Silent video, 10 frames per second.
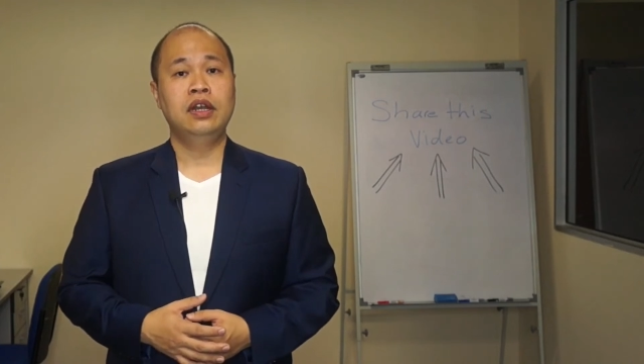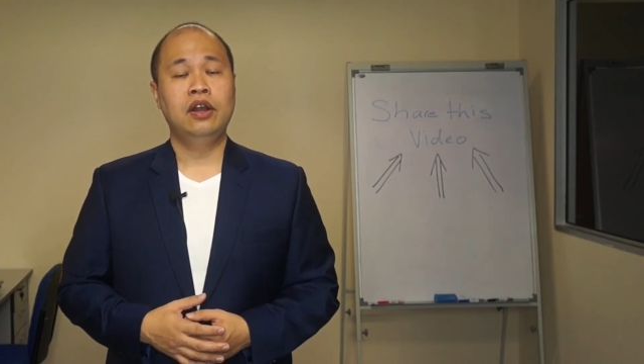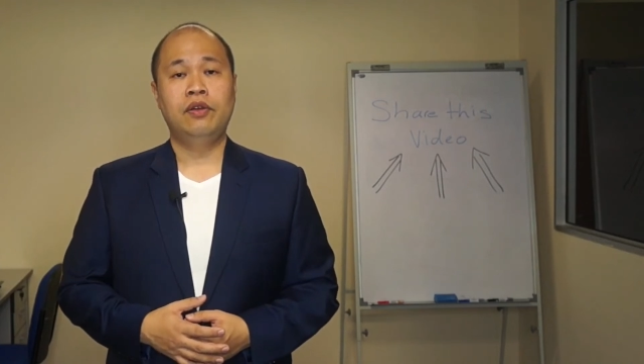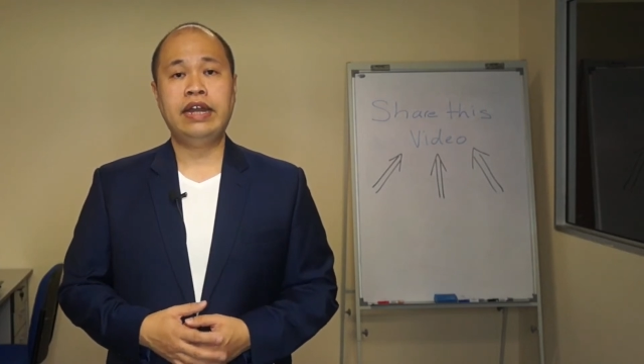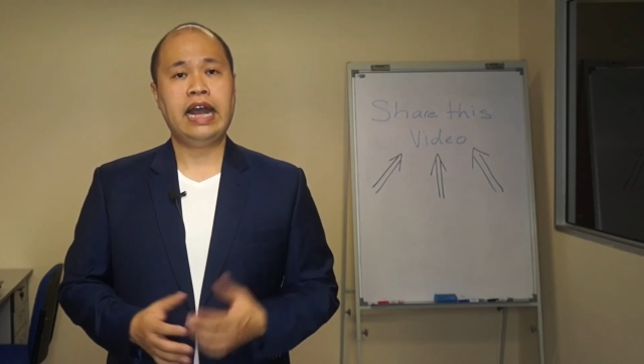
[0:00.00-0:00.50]

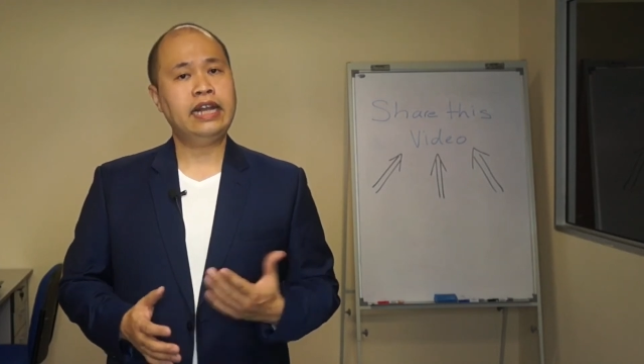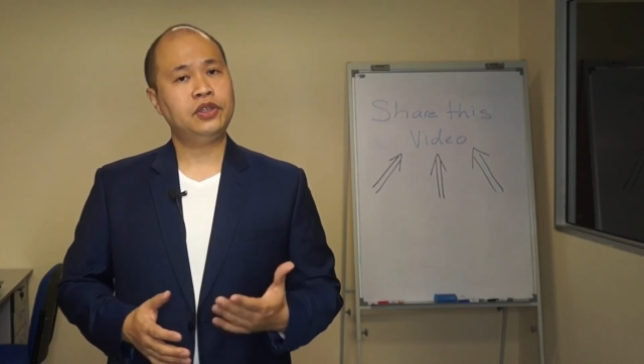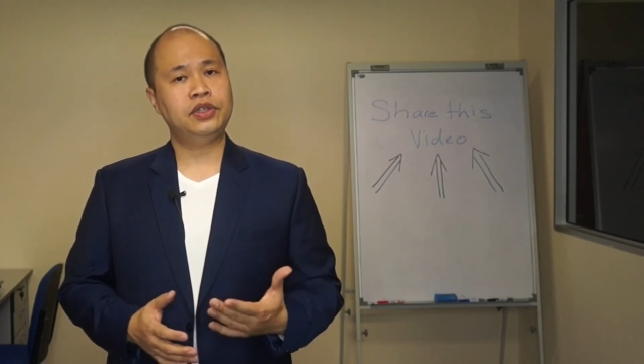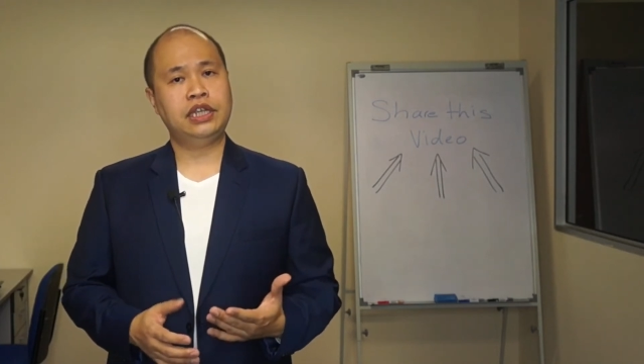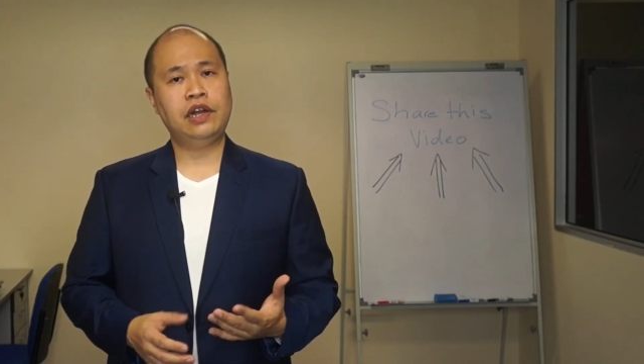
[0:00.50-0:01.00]
alright,
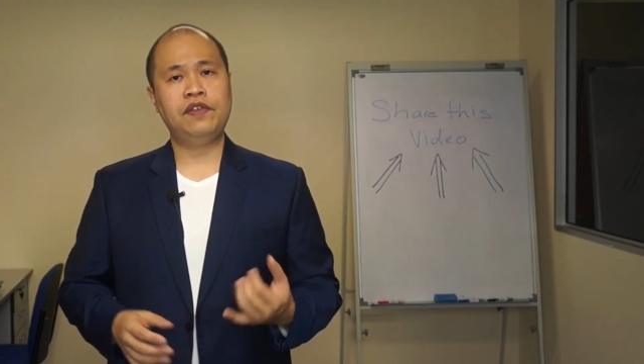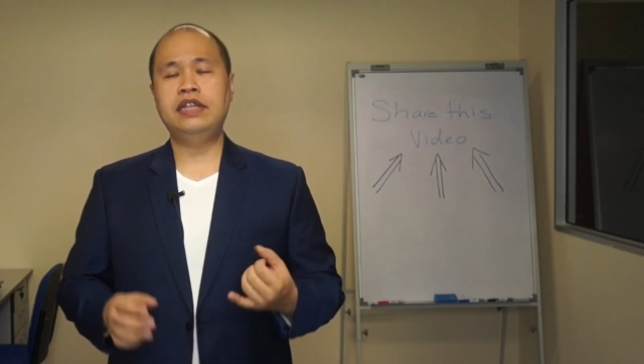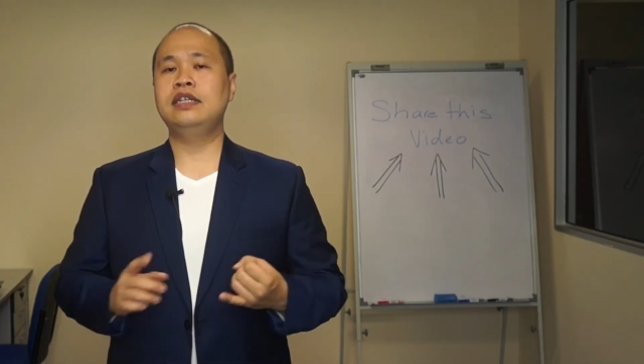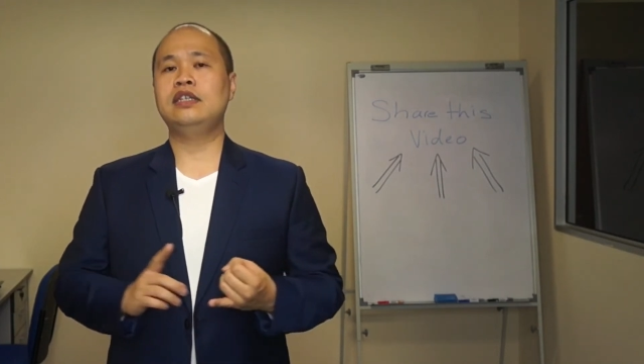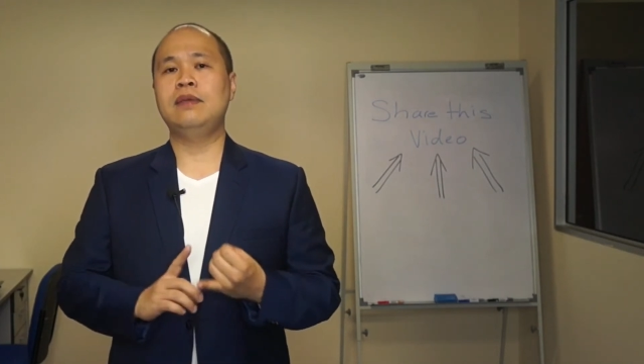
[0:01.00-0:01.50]
ask yourself,
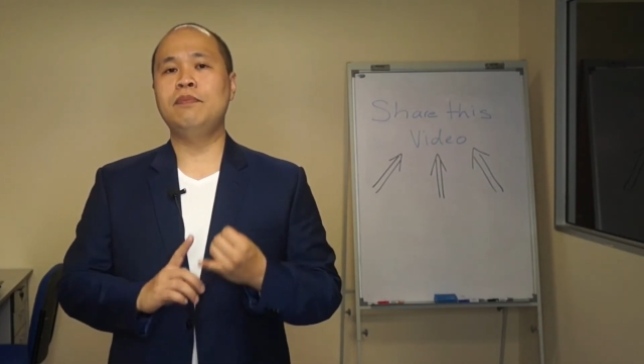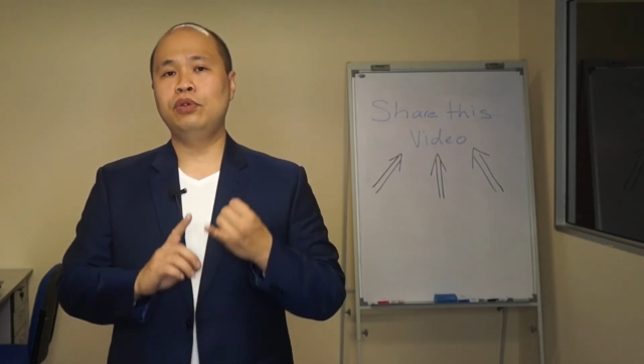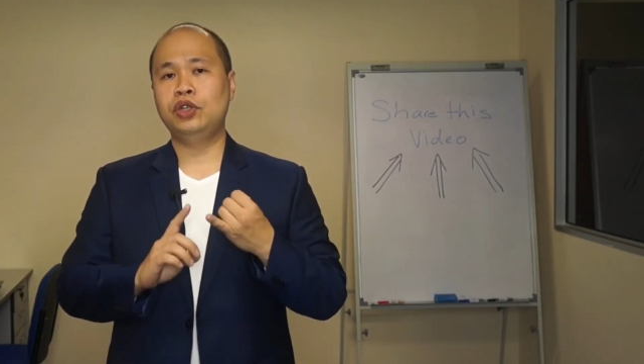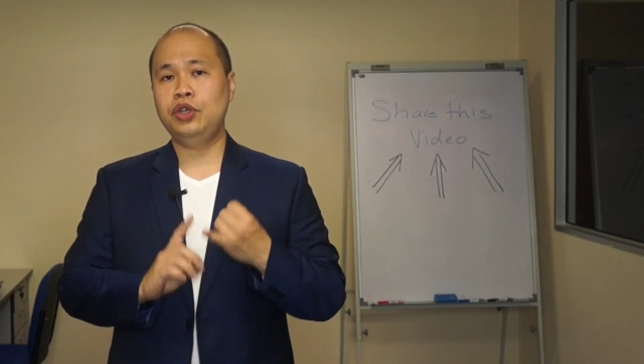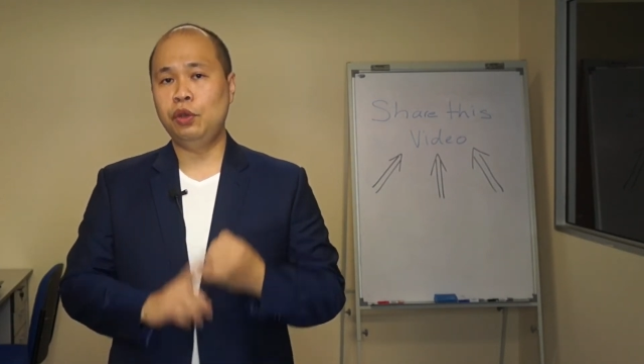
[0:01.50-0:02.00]
is this
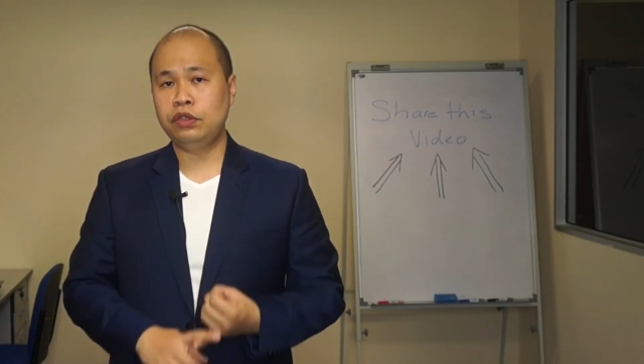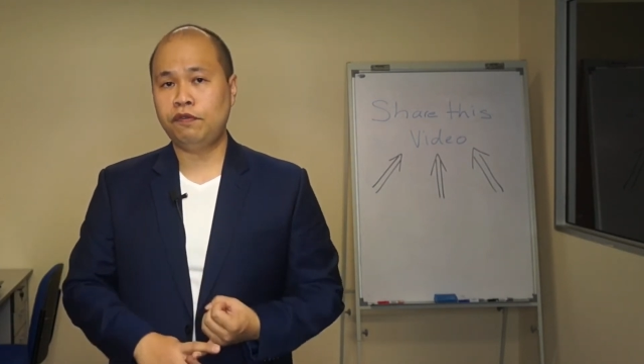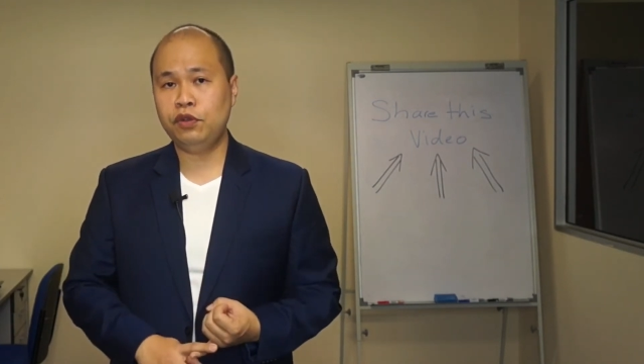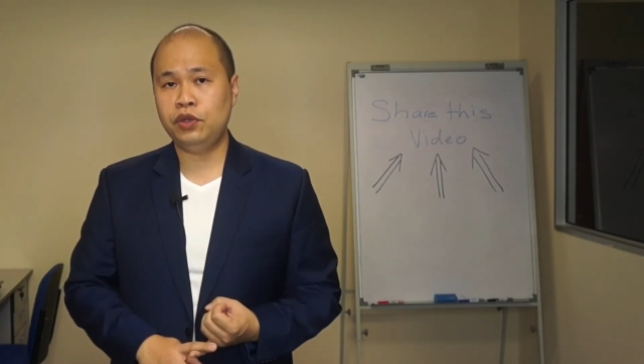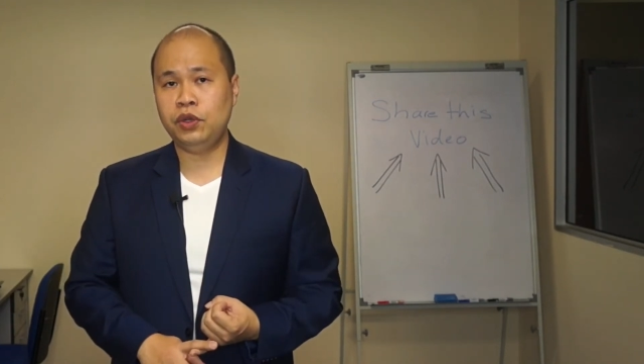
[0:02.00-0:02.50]
emotion
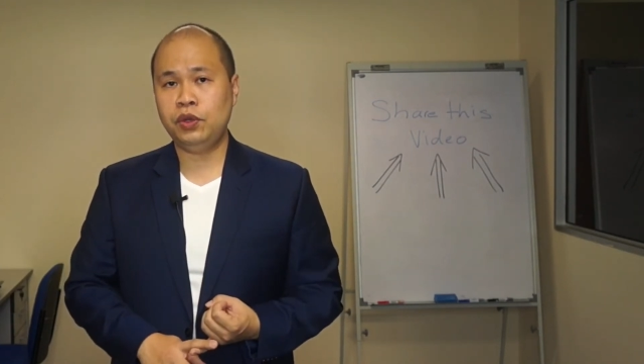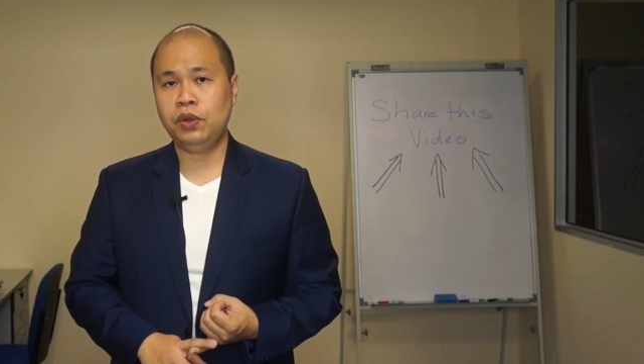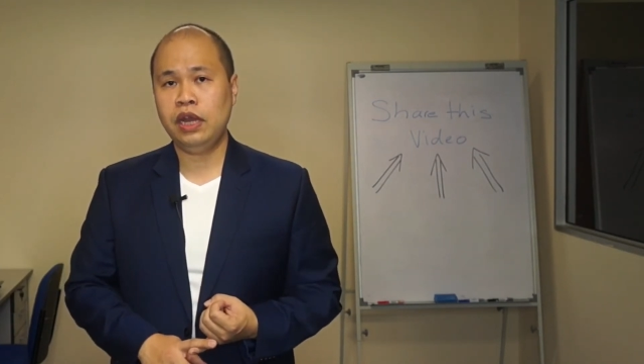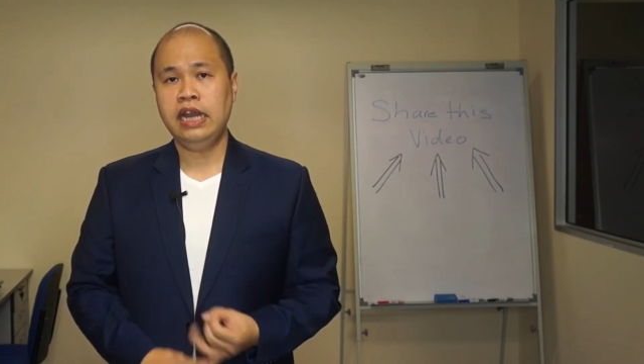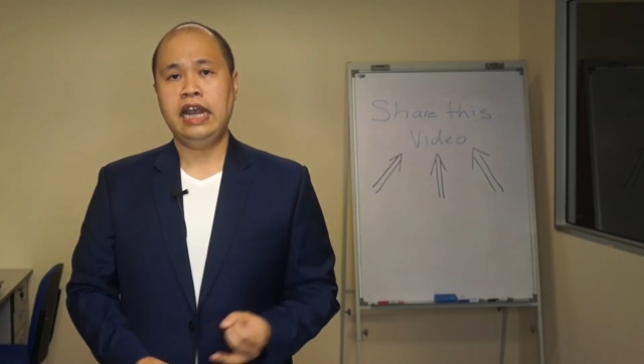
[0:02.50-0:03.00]
useful to you?